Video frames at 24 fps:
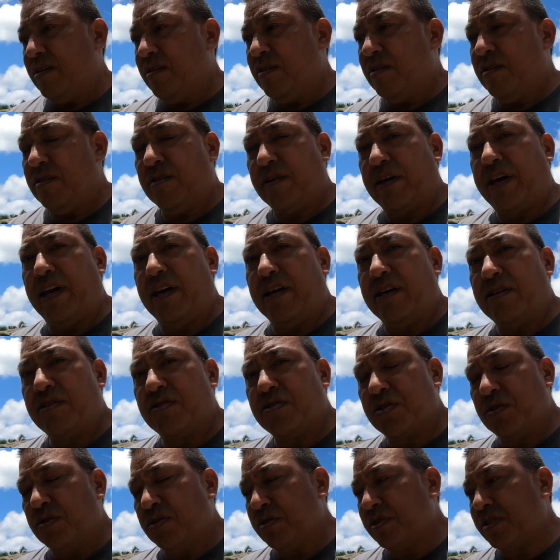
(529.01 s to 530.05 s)
Okay,
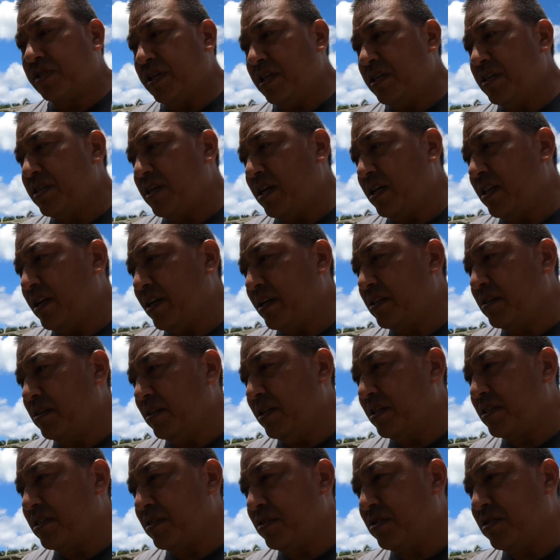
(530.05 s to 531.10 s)
so since I like to
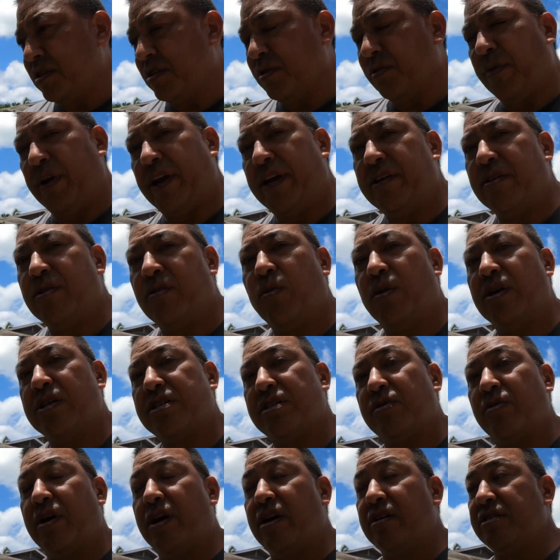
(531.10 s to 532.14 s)
listen to the radio once in
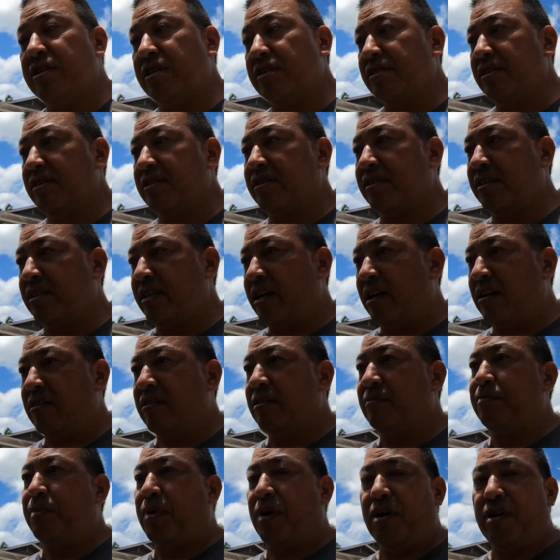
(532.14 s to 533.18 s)
a while, just to sit down,
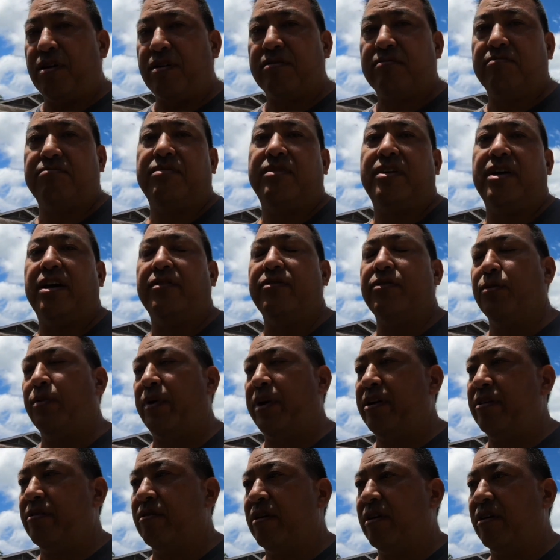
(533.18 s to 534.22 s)
park, have the
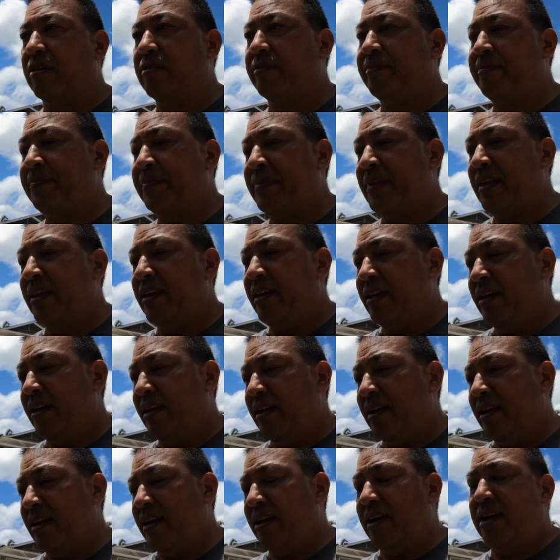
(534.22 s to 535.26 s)
radio on,
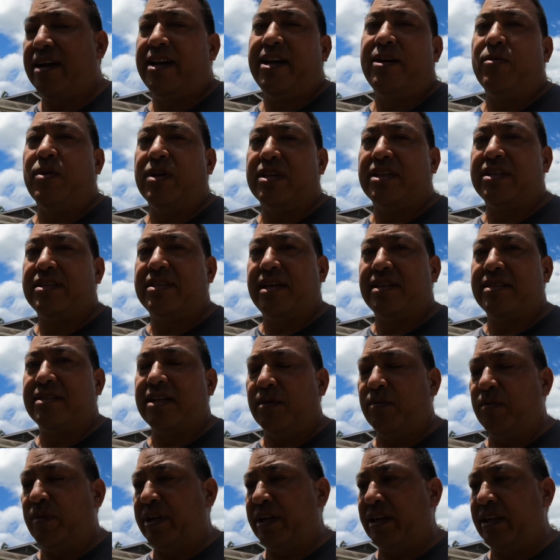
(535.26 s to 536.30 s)
I didn't want the
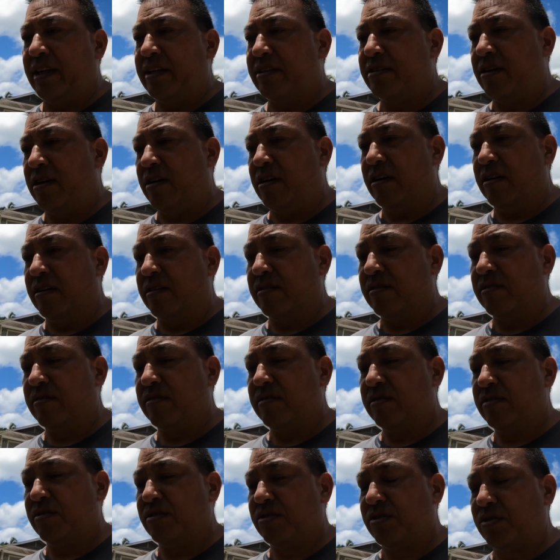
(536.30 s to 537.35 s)
daytime running lights on.
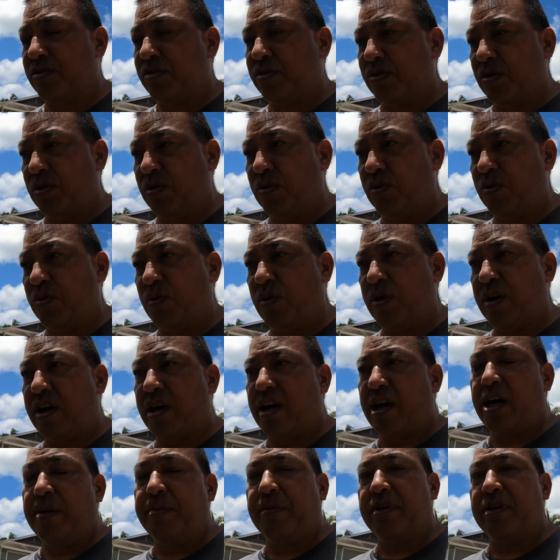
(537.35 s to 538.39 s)
So
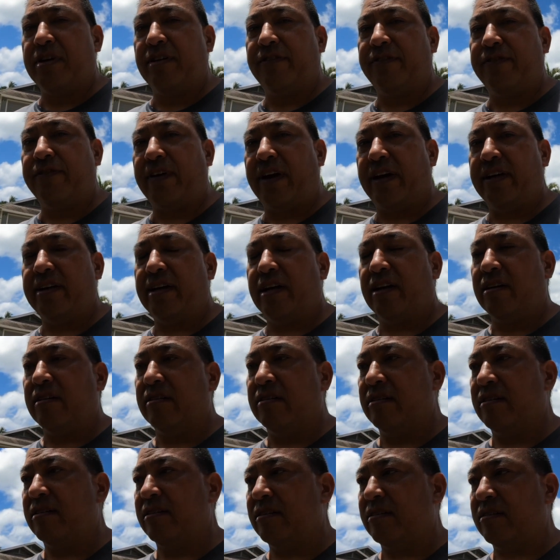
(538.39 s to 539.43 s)
I'm gonna find out
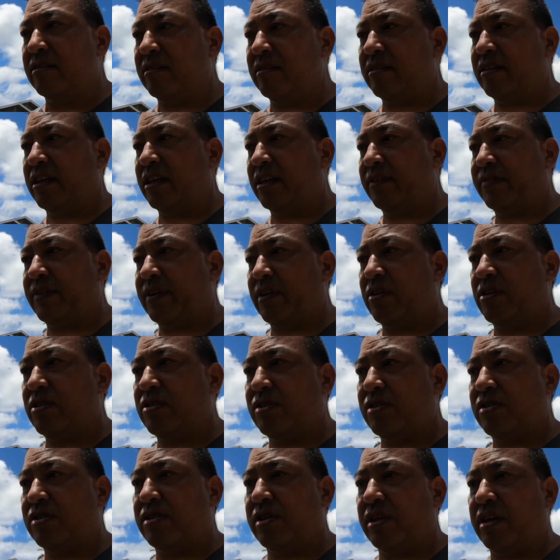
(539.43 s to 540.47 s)
if
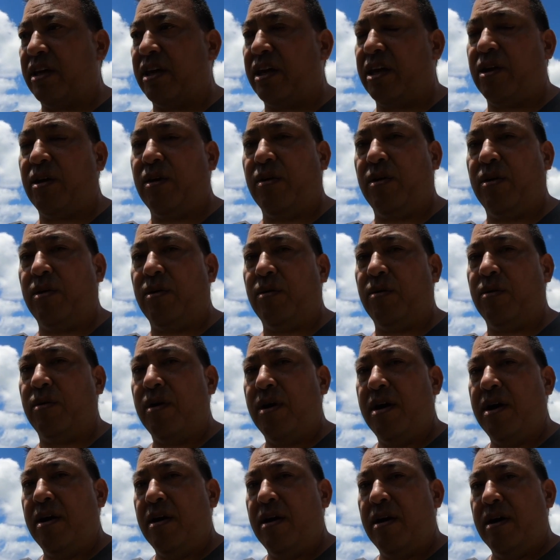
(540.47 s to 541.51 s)
there's a
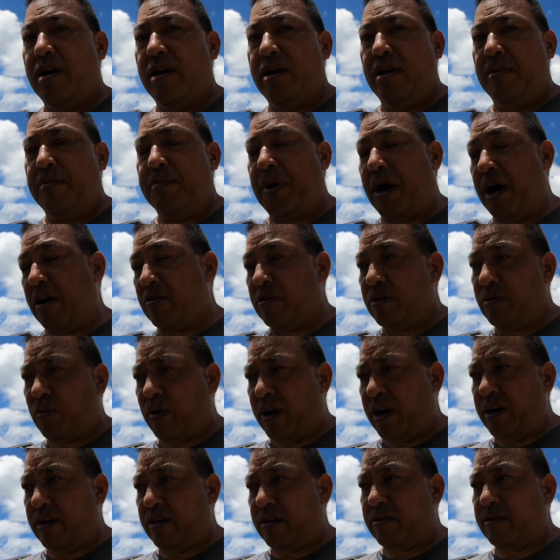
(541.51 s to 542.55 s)
power
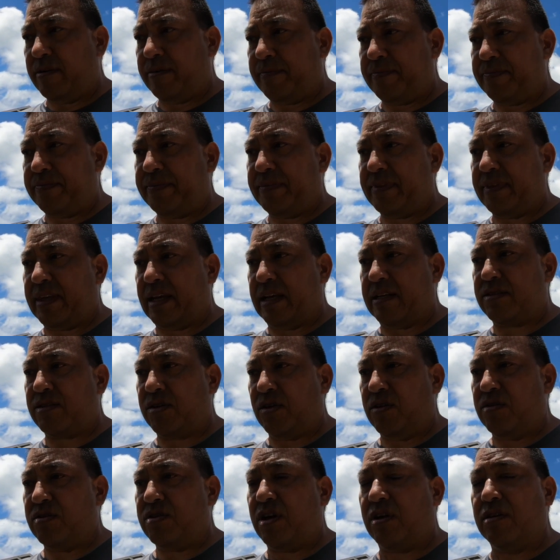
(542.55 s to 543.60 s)
wire that
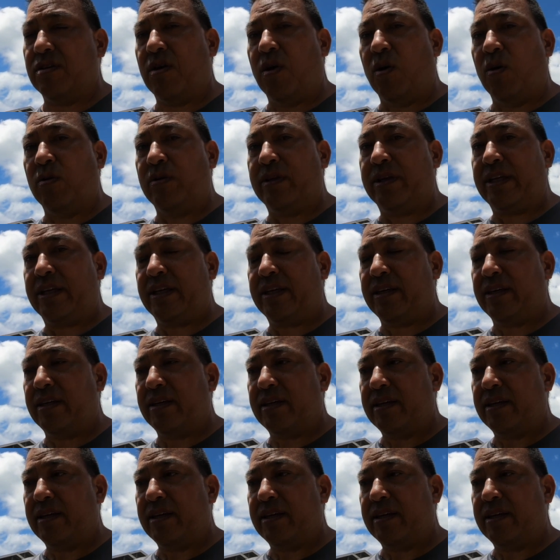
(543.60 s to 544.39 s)
turns on only